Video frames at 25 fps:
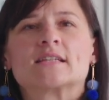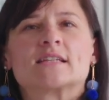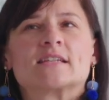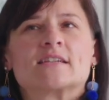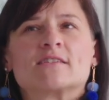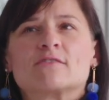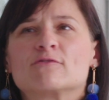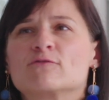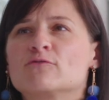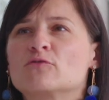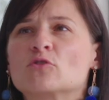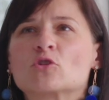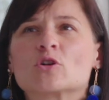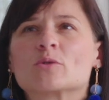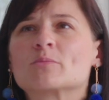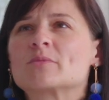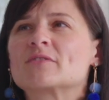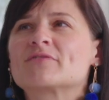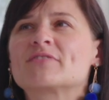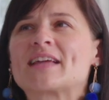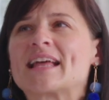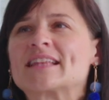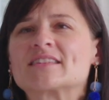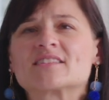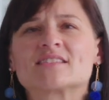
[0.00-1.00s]
form
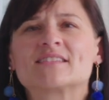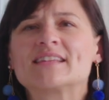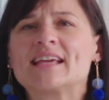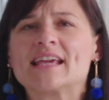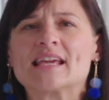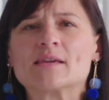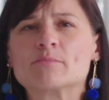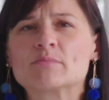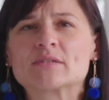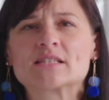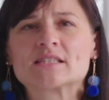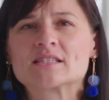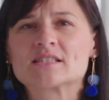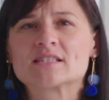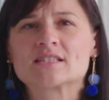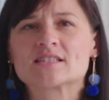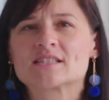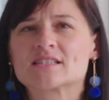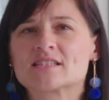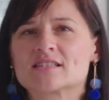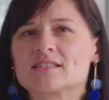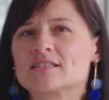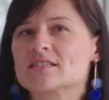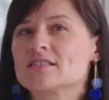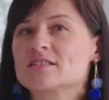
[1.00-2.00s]
of entertainment,
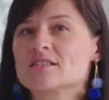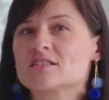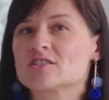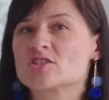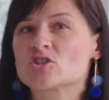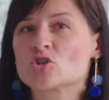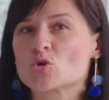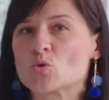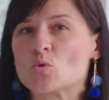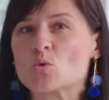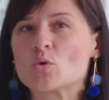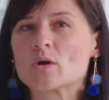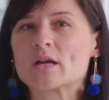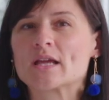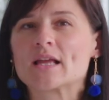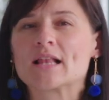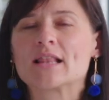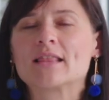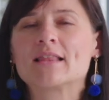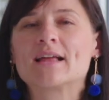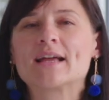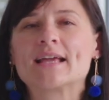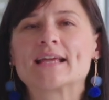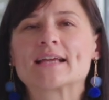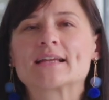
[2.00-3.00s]
this joy.
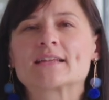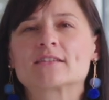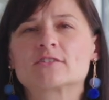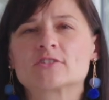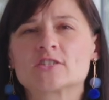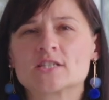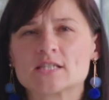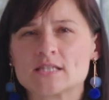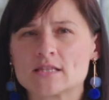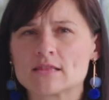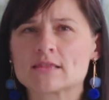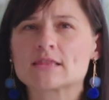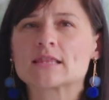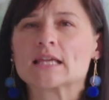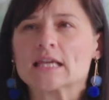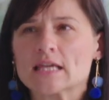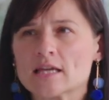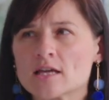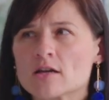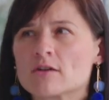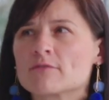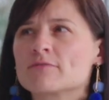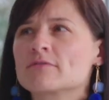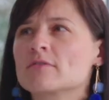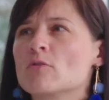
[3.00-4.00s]
Like, just
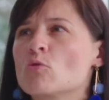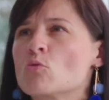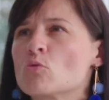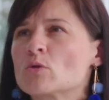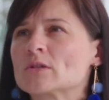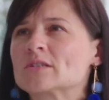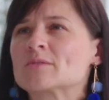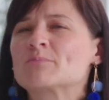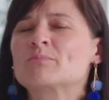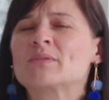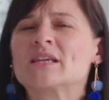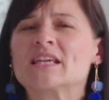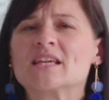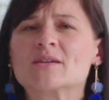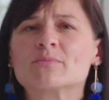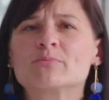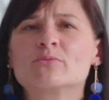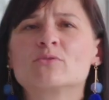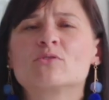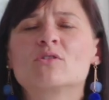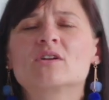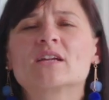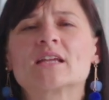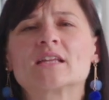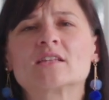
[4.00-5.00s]
think of all the
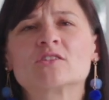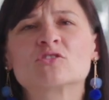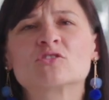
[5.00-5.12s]
people in